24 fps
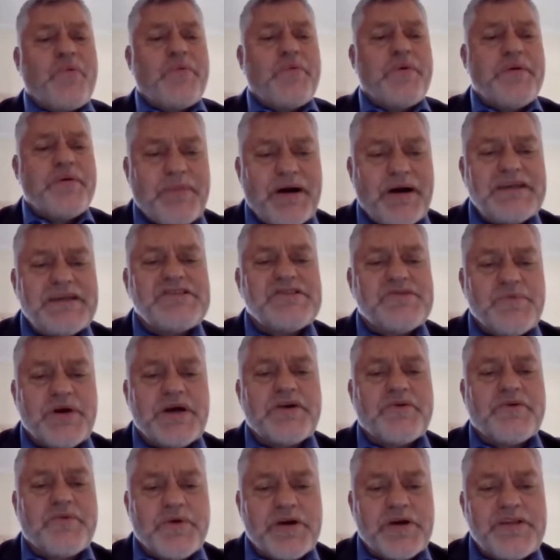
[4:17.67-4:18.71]
we must
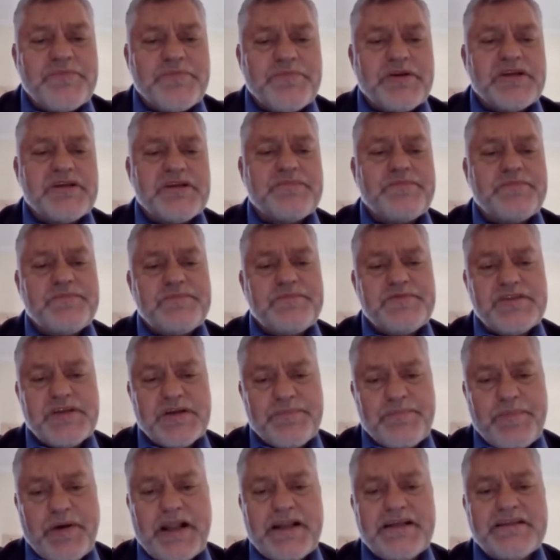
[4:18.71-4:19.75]
work with
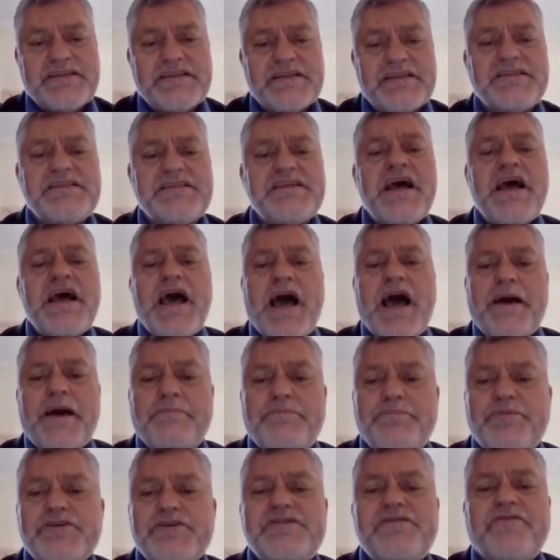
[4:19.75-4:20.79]
municipalities and
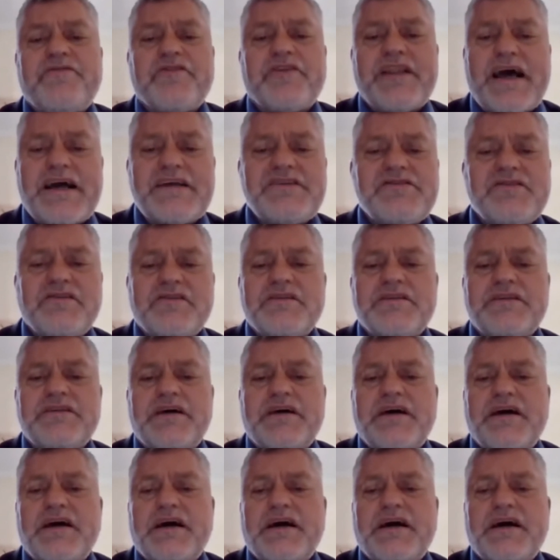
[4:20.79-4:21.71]
push for national